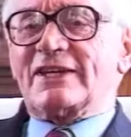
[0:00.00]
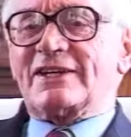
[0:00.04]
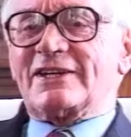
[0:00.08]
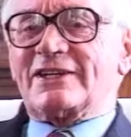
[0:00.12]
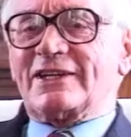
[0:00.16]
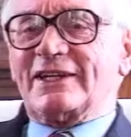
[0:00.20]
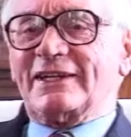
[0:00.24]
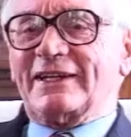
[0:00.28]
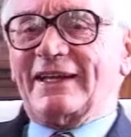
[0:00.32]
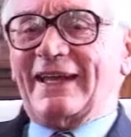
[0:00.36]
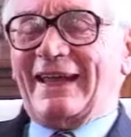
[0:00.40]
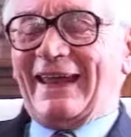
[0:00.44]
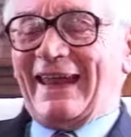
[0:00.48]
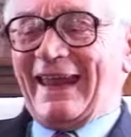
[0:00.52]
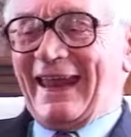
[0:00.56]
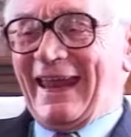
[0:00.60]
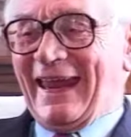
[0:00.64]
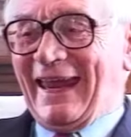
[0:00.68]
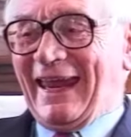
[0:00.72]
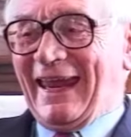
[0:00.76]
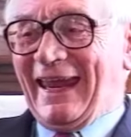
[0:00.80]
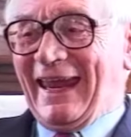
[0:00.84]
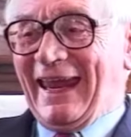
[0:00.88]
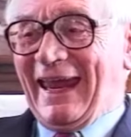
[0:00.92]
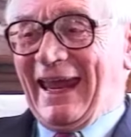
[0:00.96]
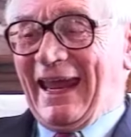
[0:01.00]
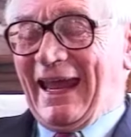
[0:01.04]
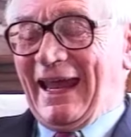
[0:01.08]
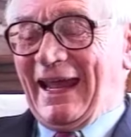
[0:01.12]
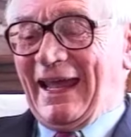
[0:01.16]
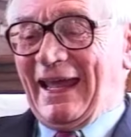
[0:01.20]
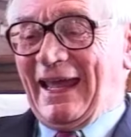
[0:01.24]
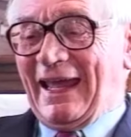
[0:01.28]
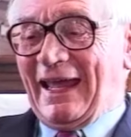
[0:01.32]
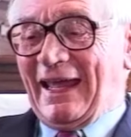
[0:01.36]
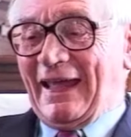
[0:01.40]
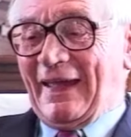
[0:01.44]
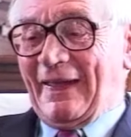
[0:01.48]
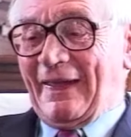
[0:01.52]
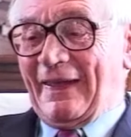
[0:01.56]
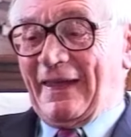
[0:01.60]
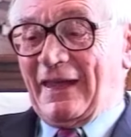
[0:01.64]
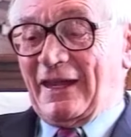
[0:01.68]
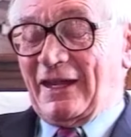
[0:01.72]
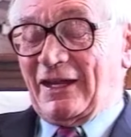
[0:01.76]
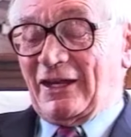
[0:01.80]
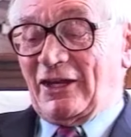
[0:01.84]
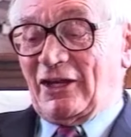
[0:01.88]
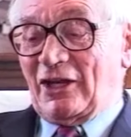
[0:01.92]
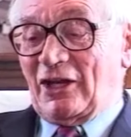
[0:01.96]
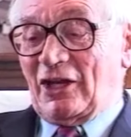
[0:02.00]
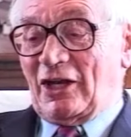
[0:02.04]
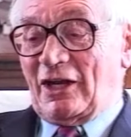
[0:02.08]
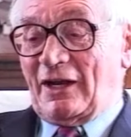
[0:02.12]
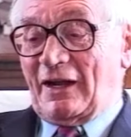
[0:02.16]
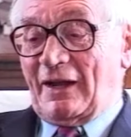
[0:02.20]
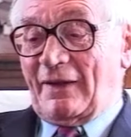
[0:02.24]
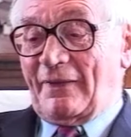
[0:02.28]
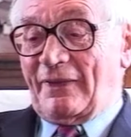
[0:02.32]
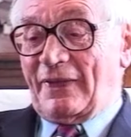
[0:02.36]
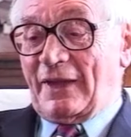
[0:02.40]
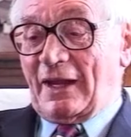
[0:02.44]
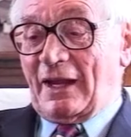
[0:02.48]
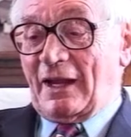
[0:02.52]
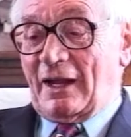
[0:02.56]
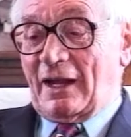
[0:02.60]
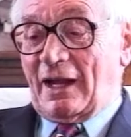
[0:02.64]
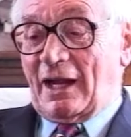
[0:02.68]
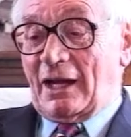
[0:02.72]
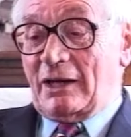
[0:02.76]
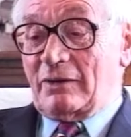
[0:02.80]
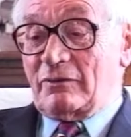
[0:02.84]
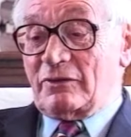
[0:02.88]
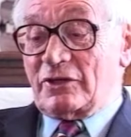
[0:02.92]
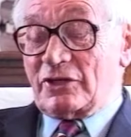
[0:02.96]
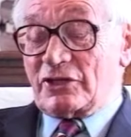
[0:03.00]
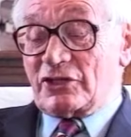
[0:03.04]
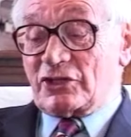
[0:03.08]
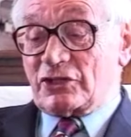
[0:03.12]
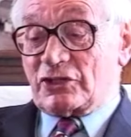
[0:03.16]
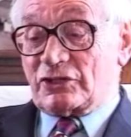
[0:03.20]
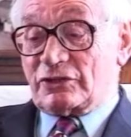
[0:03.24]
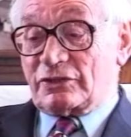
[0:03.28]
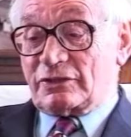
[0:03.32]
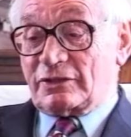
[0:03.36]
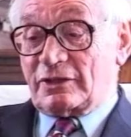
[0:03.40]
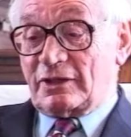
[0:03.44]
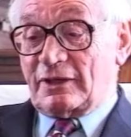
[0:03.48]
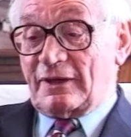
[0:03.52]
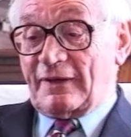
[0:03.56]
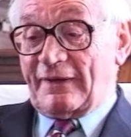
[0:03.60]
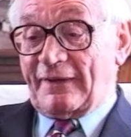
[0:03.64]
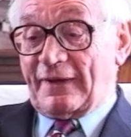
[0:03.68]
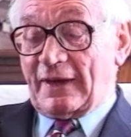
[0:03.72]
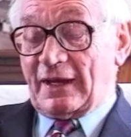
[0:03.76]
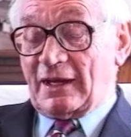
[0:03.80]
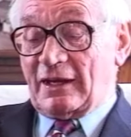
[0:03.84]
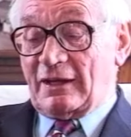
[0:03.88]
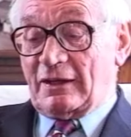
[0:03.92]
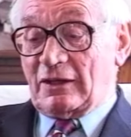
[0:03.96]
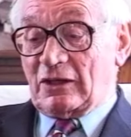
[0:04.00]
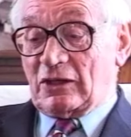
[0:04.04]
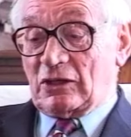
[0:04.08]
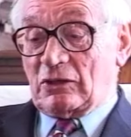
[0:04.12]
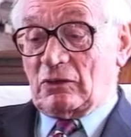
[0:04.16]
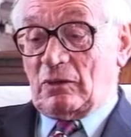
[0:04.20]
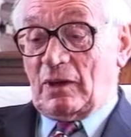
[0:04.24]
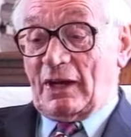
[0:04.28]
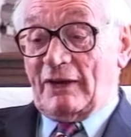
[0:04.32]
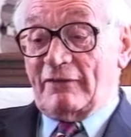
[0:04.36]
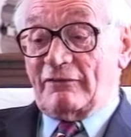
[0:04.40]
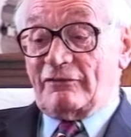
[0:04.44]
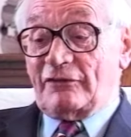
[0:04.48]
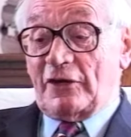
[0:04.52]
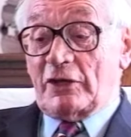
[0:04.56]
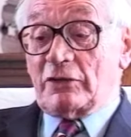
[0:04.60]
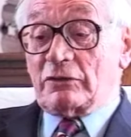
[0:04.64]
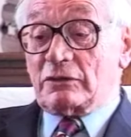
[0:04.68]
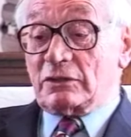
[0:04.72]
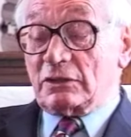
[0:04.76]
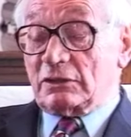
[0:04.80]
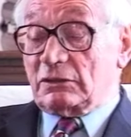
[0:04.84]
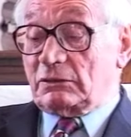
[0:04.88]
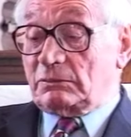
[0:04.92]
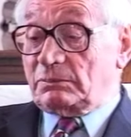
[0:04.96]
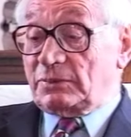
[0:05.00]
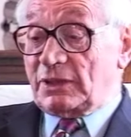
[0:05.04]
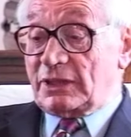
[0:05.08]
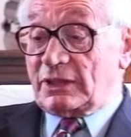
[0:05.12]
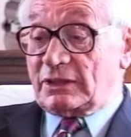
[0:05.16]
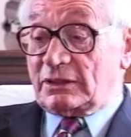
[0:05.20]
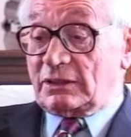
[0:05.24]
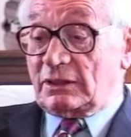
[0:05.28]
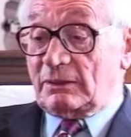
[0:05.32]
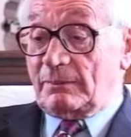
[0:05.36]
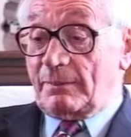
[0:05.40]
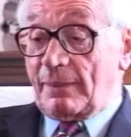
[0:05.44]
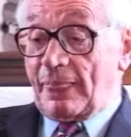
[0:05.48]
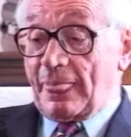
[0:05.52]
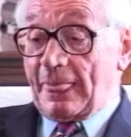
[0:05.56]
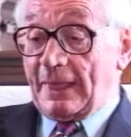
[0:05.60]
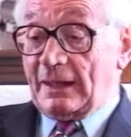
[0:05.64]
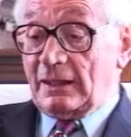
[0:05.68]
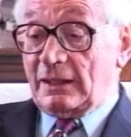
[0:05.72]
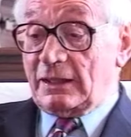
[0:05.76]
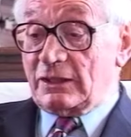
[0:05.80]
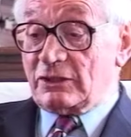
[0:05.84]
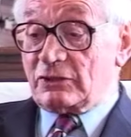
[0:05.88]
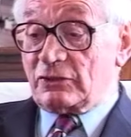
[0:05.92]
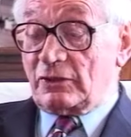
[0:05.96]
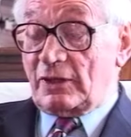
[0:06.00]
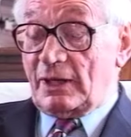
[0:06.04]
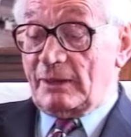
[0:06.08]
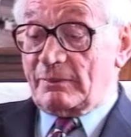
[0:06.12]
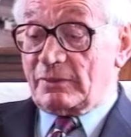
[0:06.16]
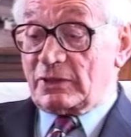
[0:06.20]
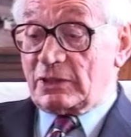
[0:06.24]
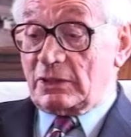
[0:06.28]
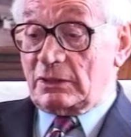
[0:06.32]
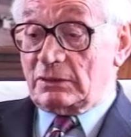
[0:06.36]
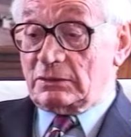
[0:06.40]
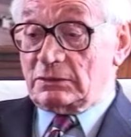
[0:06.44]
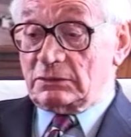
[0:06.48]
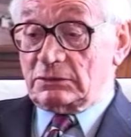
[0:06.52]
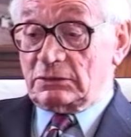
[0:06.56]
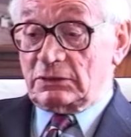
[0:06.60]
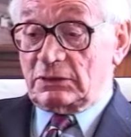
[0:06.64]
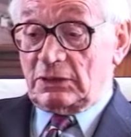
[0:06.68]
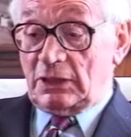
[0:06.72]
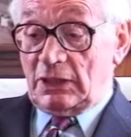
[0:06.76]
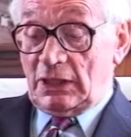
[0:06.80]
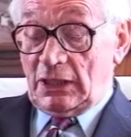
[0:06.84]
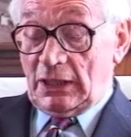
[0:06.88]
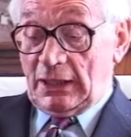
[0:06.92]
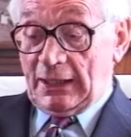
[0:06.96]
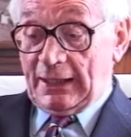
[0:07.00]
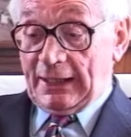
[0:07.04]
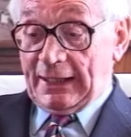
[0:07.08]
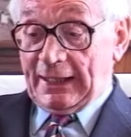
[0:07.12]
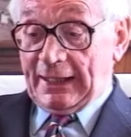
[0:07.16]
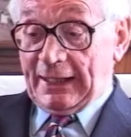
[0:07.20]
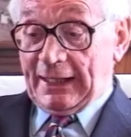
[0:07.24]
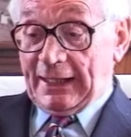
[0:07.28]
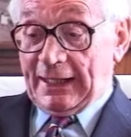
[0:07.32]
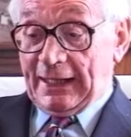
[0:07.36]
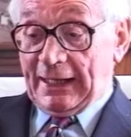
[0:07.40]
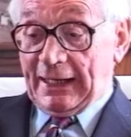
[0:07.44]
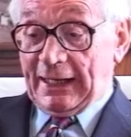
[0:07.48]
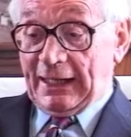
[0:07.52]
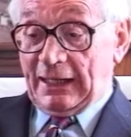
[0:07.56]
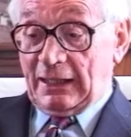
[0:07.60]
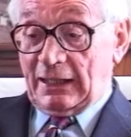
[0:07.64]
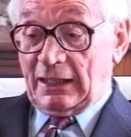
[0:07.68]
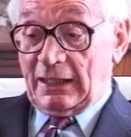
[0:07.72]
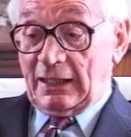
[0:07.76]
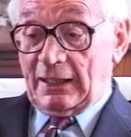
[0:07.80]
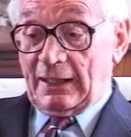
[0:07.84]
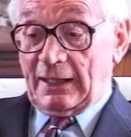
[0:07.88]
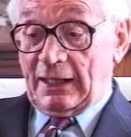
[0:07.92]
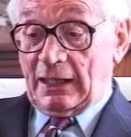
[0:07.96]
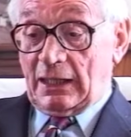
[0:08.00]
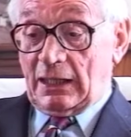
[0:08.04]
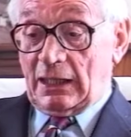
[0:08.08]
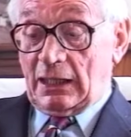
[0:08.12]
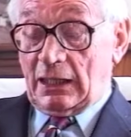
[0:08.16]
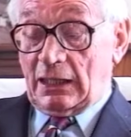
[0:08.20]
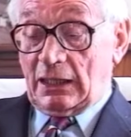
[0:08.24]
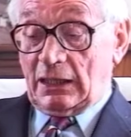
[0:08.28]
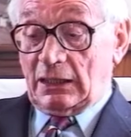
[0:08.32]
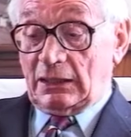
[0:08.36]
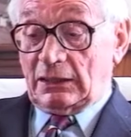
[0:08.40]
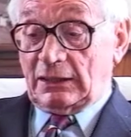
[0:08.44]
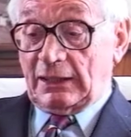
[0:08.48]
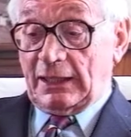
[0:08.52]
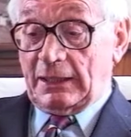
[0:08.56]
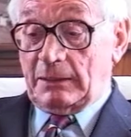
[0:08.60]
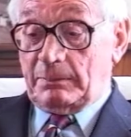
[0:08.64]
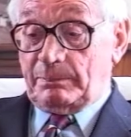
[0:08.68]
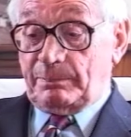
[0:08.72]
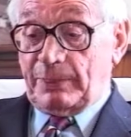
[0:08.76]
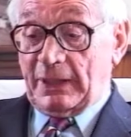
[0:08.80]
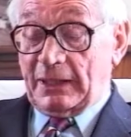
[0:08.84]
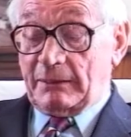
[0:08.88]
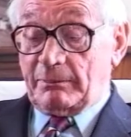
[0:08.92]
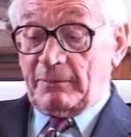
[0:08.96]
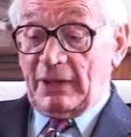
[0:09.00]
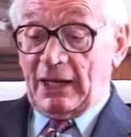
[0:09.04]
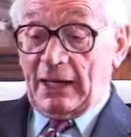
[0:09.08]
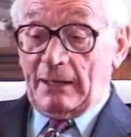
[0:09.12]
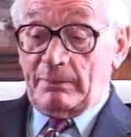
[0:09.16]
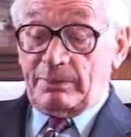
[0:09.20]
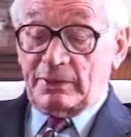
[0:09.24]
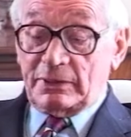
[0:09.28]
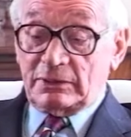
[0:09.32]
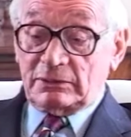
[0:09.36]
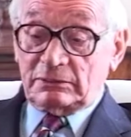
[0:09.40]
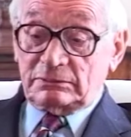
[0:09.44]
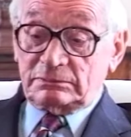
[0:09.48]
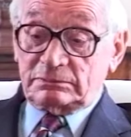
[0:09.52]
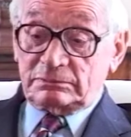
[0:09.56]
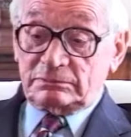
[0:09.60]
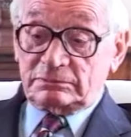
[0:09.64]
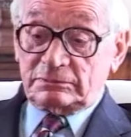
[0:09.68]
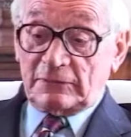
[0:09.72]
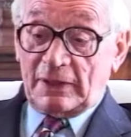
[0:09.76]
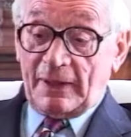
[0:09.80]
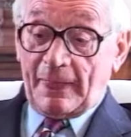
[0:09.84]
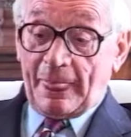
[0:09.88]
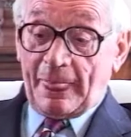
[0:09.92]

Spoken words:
but still, I was quite vocal, but at least so I'm told, and they picked me up and